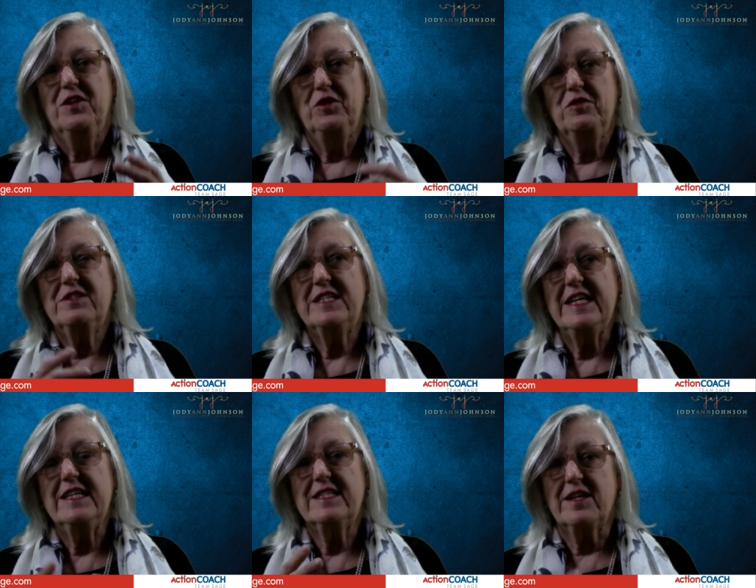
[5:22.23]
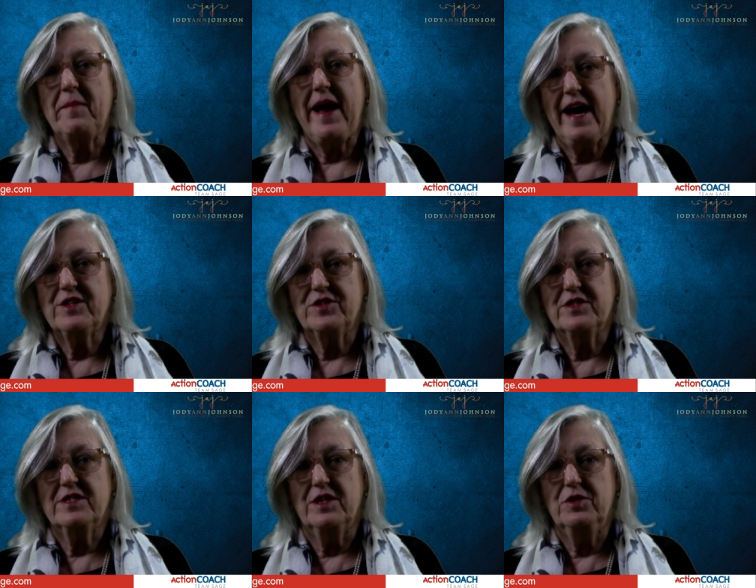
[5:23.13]
you see some
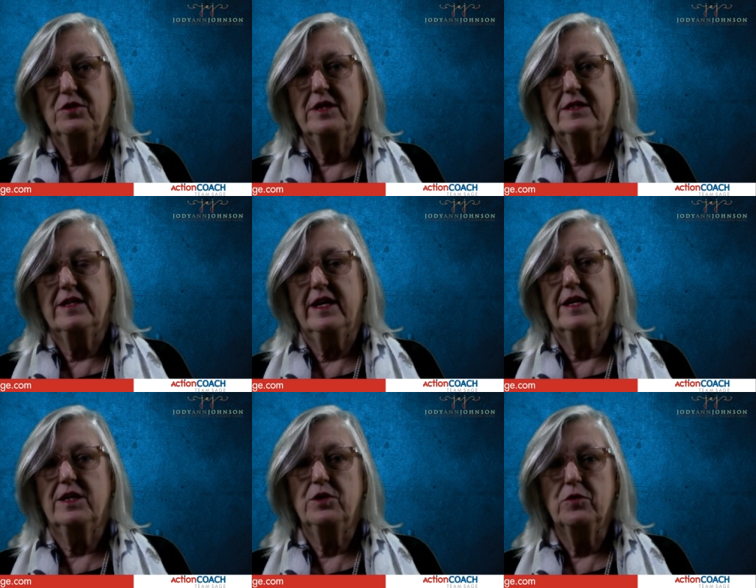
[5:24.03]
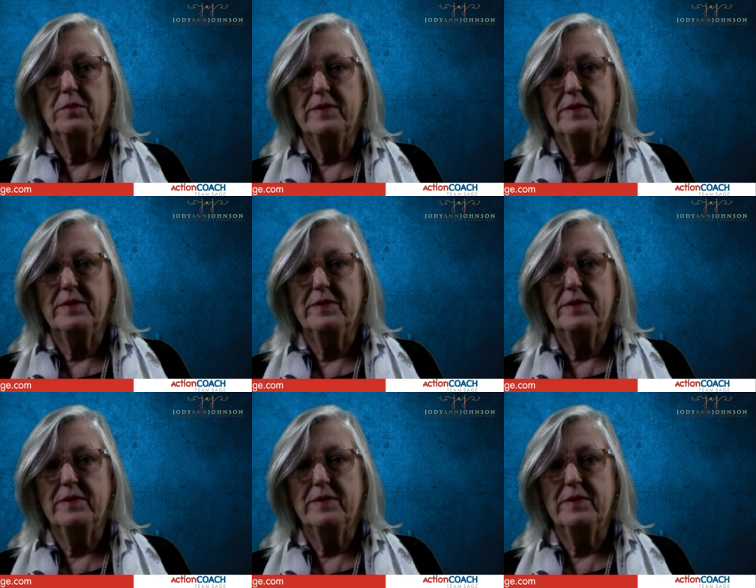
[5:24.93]
actions that you can take in your